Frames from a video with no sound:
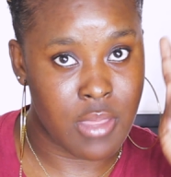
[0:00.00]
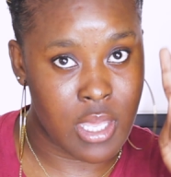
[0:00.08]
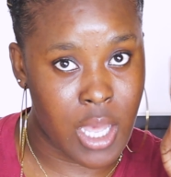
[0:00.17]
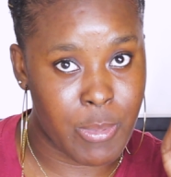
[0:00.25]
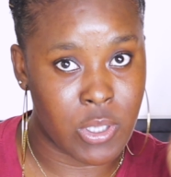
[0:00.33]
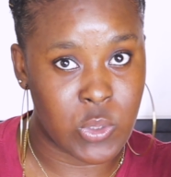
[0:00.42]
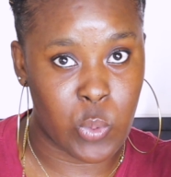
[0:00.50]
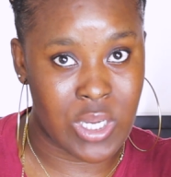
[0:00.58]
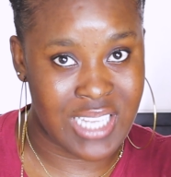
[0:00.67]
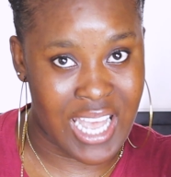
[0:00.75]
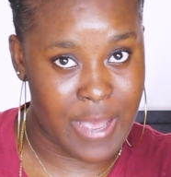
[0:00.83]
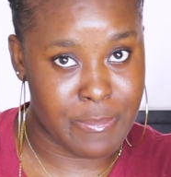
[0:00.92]
think about
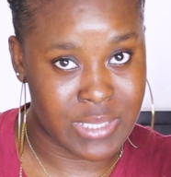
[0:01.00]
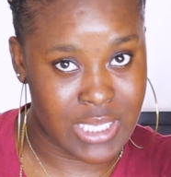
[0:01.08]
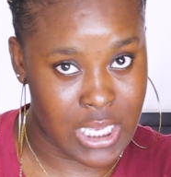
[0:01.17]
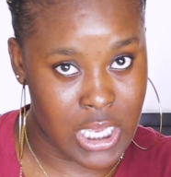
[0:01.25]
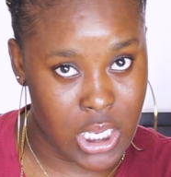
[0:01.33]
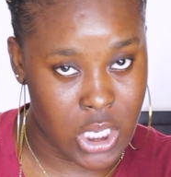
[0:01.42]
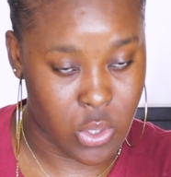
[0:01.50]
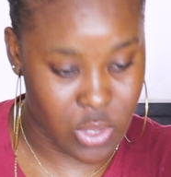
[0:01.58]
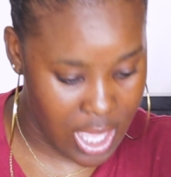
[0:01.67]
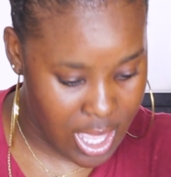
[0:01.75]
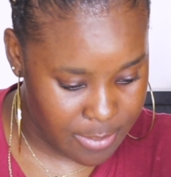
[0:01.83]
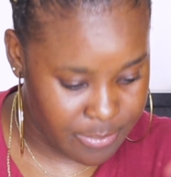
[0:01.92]
what I am saying,
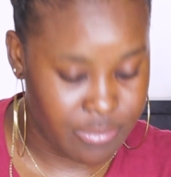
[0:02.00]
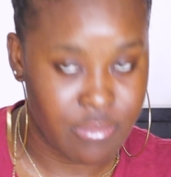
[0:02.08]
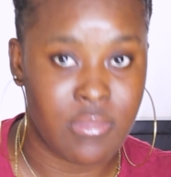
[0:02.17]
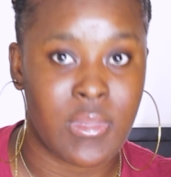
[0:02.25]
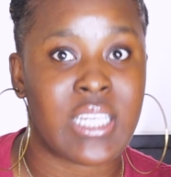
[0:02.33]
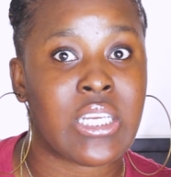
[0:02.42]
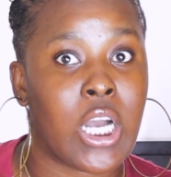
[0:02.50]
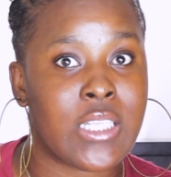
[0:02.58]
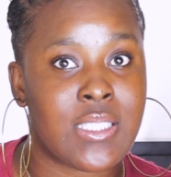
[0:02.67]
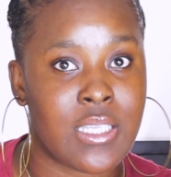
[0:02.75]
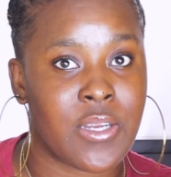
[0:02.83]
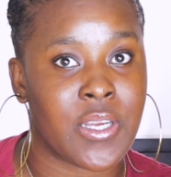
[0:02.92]
okay? And
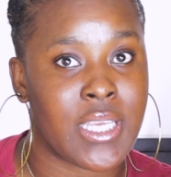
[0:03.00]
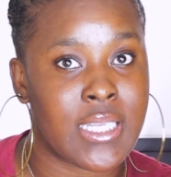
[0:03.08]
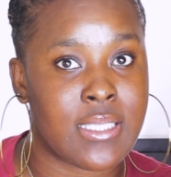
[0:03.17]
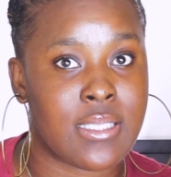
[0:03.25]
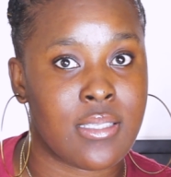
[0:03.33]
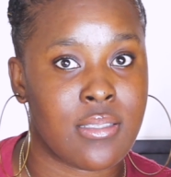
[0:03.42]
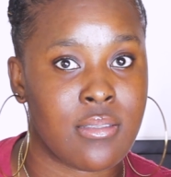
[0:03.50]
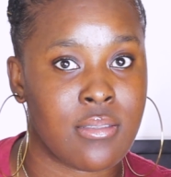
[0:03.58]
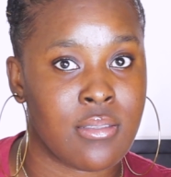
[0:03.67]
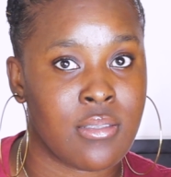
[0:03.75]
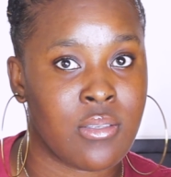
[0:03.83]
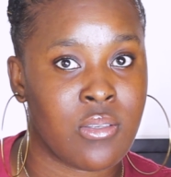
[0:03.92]
consider it,
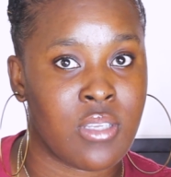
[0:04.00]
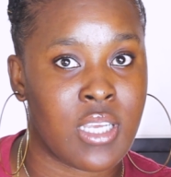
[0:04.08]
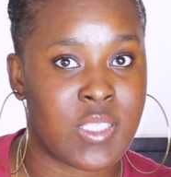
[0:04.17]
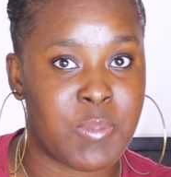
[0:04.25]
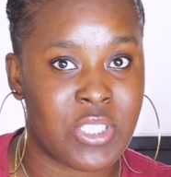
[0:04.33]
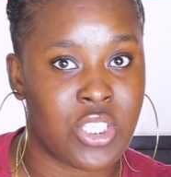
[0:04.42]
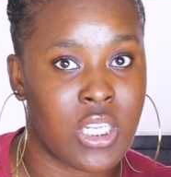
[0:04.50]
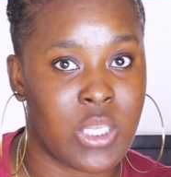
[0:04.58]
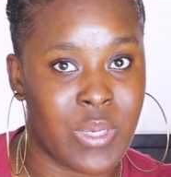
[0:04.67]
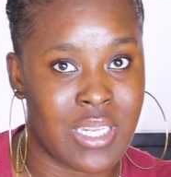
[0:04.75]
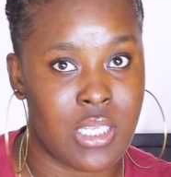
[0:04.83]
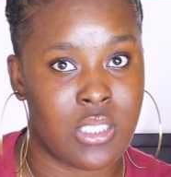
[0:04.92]

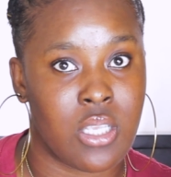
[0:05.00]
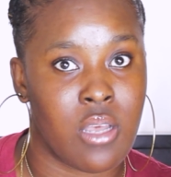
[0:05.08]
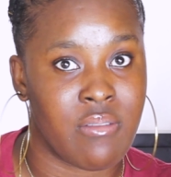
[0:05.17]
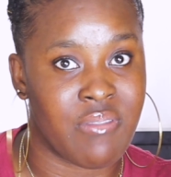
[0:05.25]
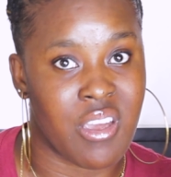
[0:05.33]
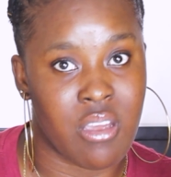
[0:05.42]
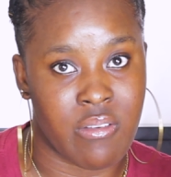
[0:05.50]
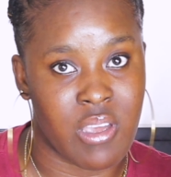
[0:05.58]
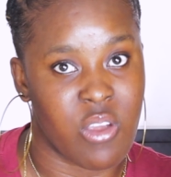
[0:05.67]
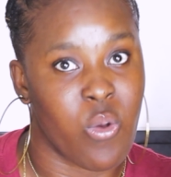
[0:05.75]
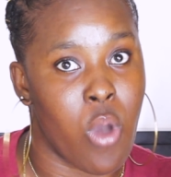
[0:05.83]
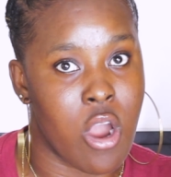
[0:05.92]
especially when it's very,
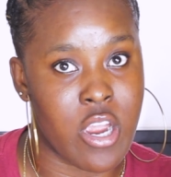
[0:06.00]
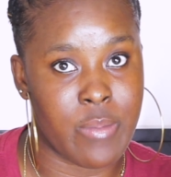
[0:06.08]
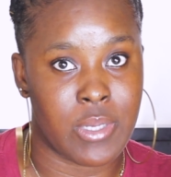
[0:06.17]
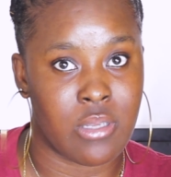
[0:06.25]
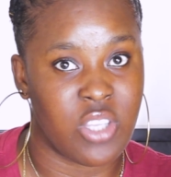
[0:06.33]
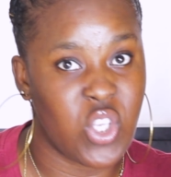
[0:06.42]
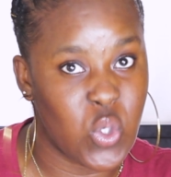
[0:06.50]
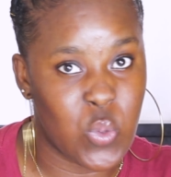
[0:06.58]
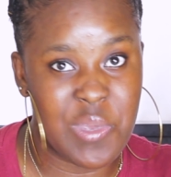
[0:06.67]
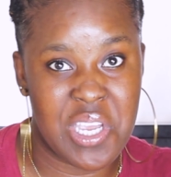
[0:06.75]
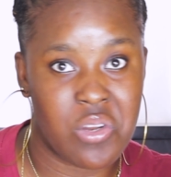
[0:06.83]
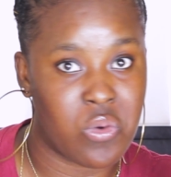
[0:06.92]
very warm.
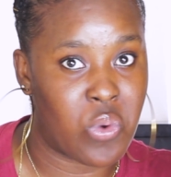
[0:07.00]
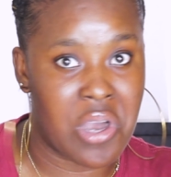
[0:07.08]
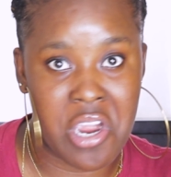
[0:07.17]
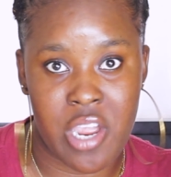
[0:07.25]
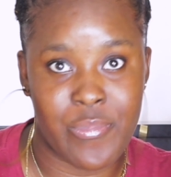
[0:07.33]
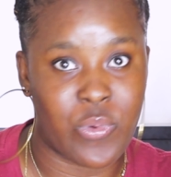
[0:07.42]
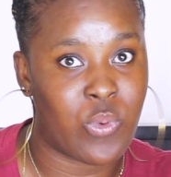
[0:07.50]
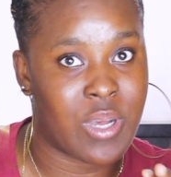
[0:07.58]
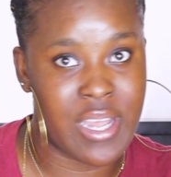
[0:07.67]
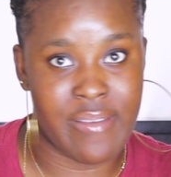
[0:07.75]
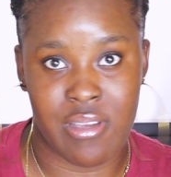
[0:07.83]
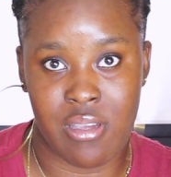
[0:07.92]
Humid, warm,
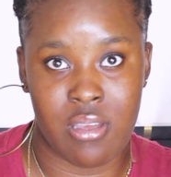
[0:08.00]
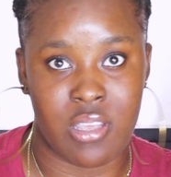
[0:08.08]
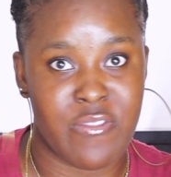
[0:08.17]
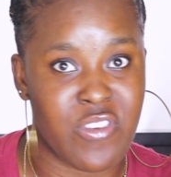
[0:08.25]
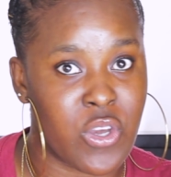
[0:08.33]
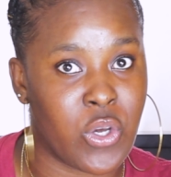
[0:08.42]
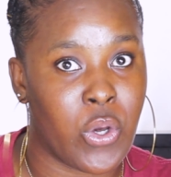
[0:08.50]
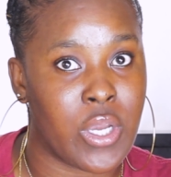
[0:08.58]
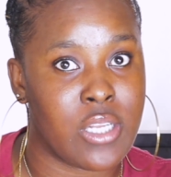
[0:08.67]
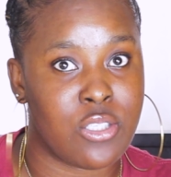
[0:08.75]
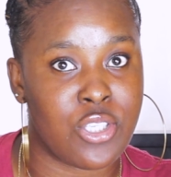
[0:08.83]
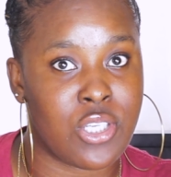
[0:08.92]
whatever. If you're
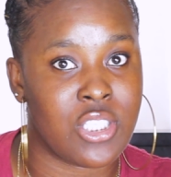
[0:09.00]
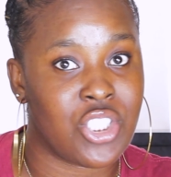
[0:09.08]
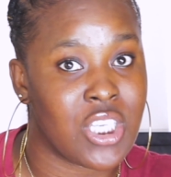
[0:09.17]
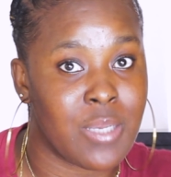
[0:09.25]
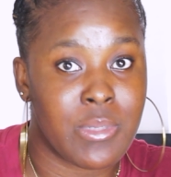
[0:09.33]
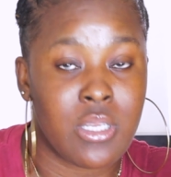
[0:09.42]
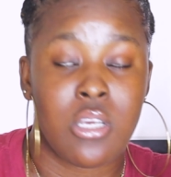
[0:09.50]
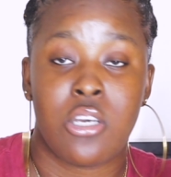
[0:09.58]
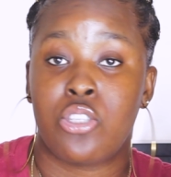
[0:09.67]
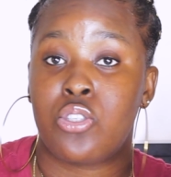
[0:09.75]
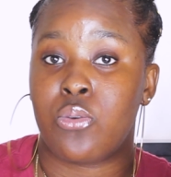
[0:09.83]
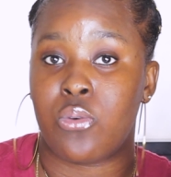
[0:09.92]
going to the gym
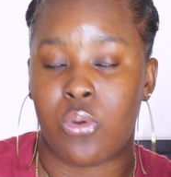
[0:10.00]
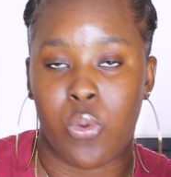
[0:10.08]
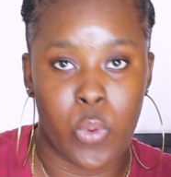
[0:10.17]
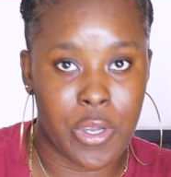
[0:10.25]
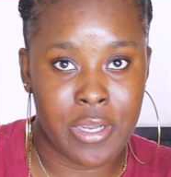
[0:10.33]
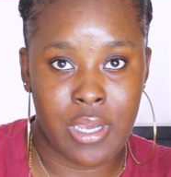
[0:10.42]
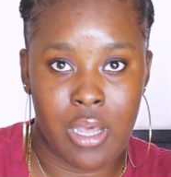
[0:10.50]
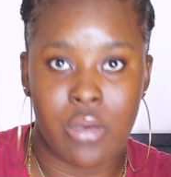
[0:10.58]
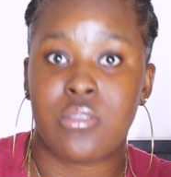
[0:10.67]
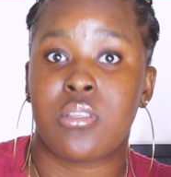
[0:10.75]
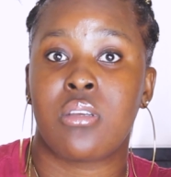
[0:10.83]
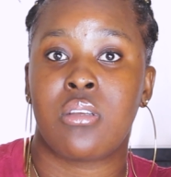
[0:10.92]
to work
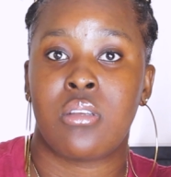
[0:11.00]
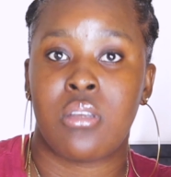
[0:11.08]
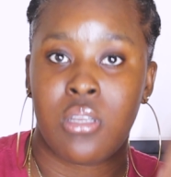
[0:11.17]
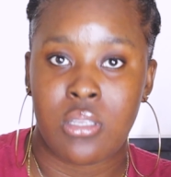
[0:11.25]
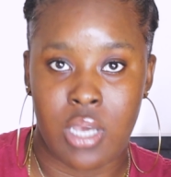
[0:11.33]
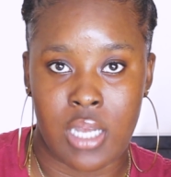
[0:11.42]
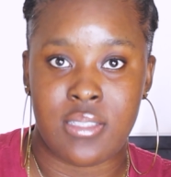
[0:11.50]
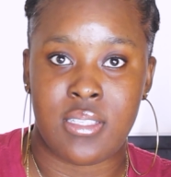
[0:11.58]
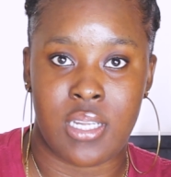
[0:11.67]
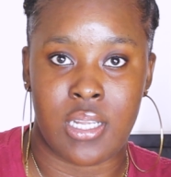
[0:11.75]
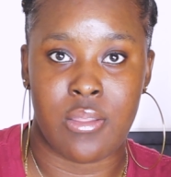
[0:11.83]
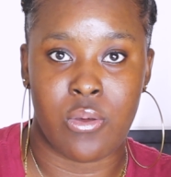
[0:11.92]
out,
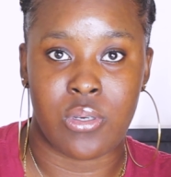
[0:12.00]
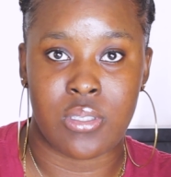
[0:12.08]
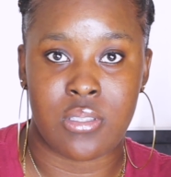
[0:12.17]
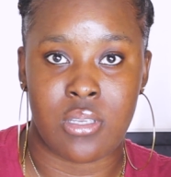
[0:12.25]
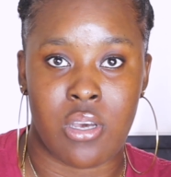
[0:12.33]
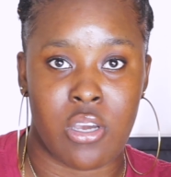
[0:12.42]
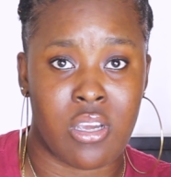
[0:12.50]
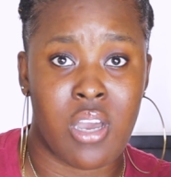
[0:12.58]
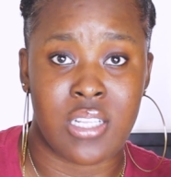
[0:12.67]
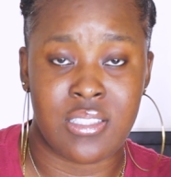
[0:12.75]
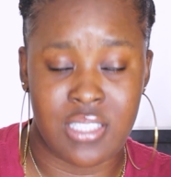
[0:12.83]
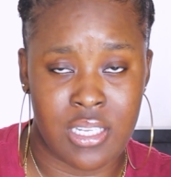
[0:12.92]
consider those or
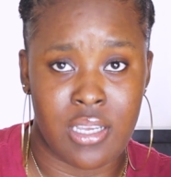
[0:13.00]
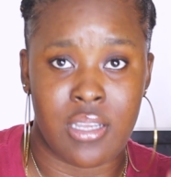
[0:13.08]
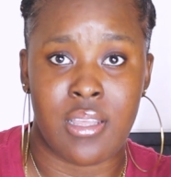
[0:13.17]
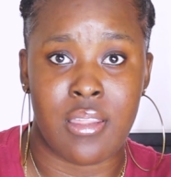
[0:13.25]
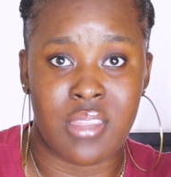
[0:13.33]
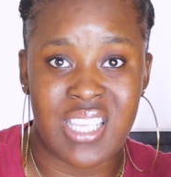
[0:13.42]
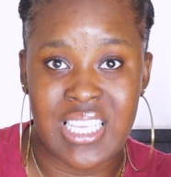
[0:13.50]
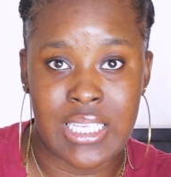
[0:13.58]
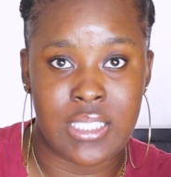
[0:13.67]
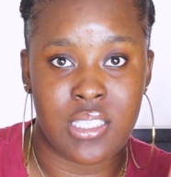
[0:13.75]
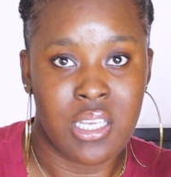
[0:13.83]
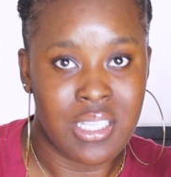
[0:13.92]
consider
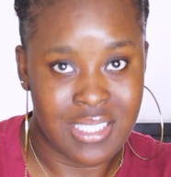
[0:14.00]
these